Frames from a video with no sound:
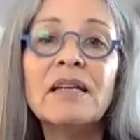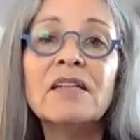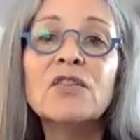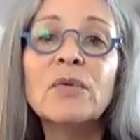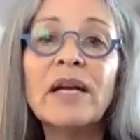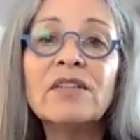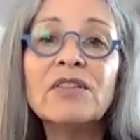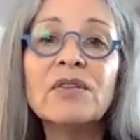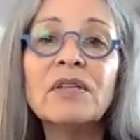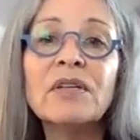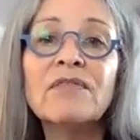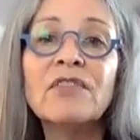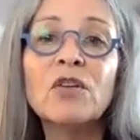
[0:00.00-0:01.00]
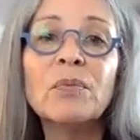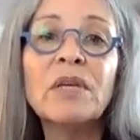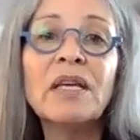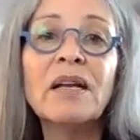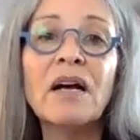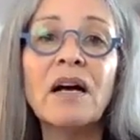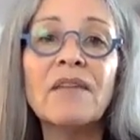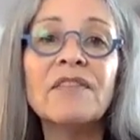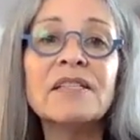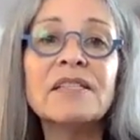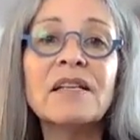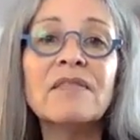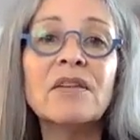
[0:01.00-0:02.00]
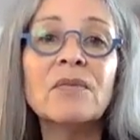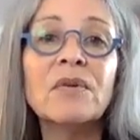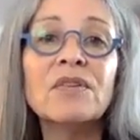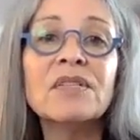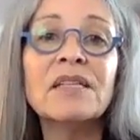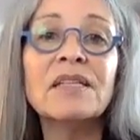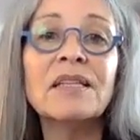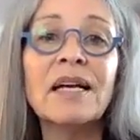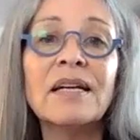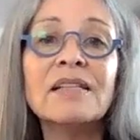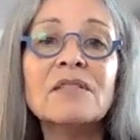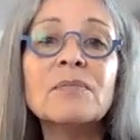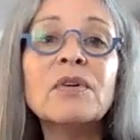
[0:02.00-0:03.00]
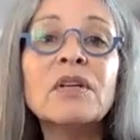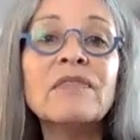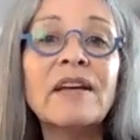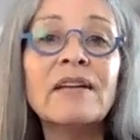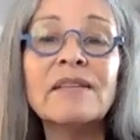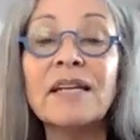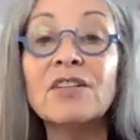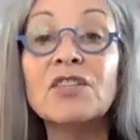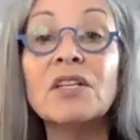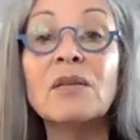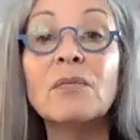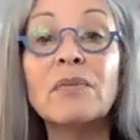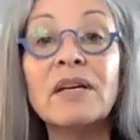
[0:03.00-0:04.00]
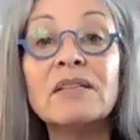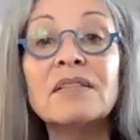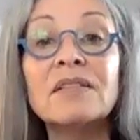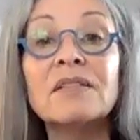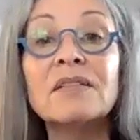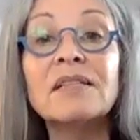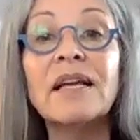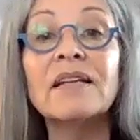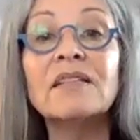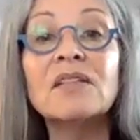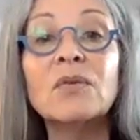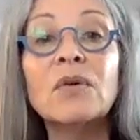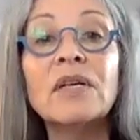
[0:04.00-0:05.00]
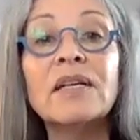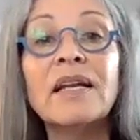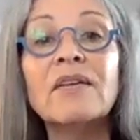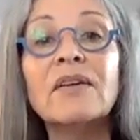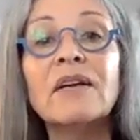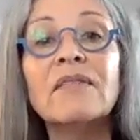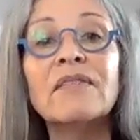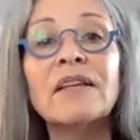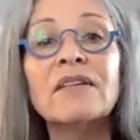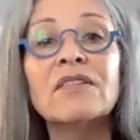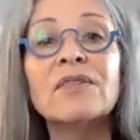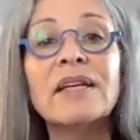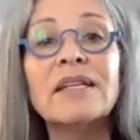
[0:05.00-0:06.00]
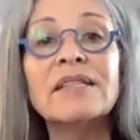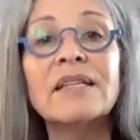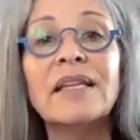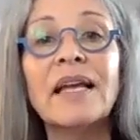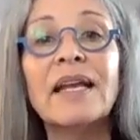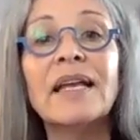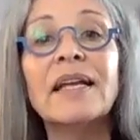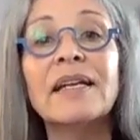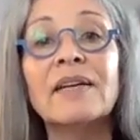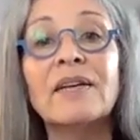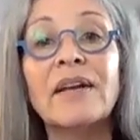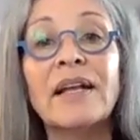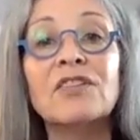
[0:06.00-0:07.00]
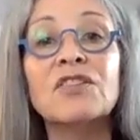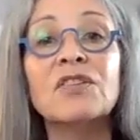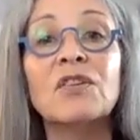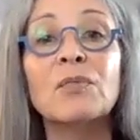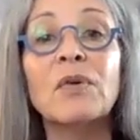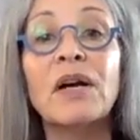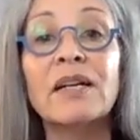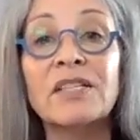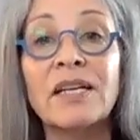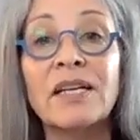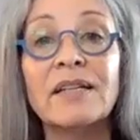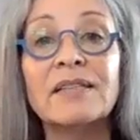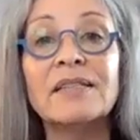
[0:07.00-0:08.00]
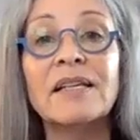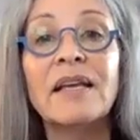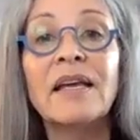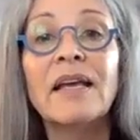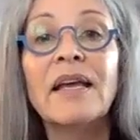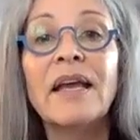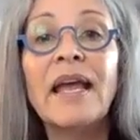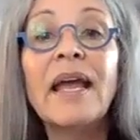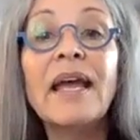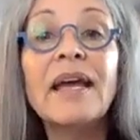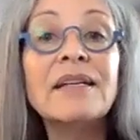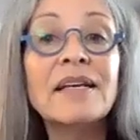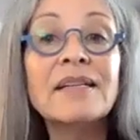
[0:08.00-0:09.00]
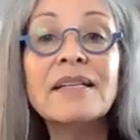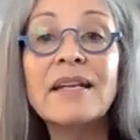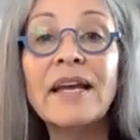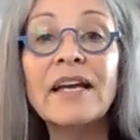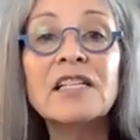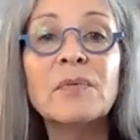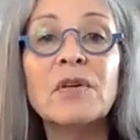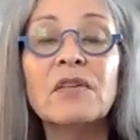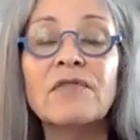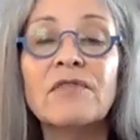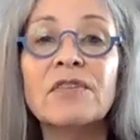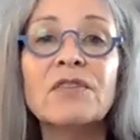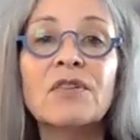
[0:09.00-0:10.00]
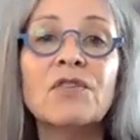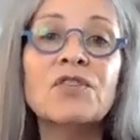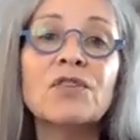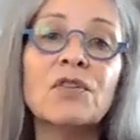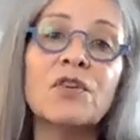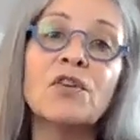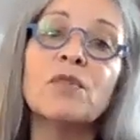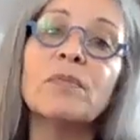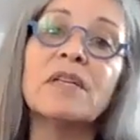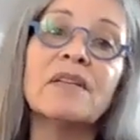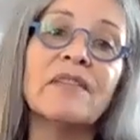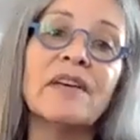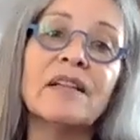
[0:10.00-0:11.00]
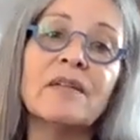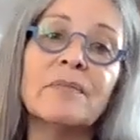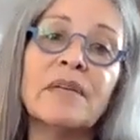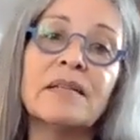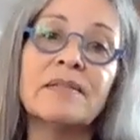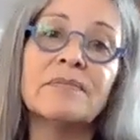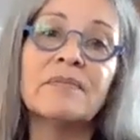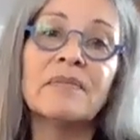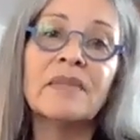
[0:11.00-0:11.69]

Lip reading: Director of European Office of the Rosa Luxemburg Foundation in Brussels as coordinator of their transatlantic and international projects, and as an expert for social urban development.